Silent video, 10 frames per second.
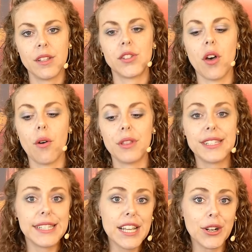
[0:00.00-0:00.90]
So, the
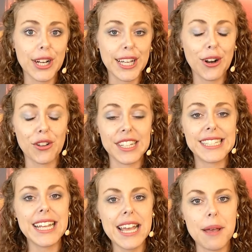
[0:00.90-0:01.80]
secret or the
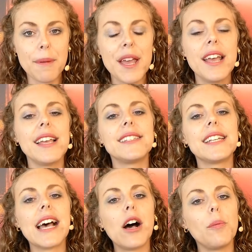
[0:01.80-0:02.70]
tip is
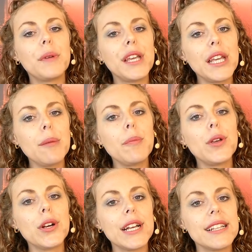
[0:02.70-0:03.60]
to help keep
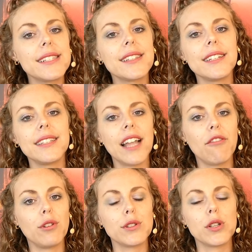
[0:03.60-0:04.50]
your insulin
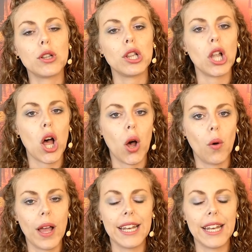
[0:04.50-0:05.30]
levels low.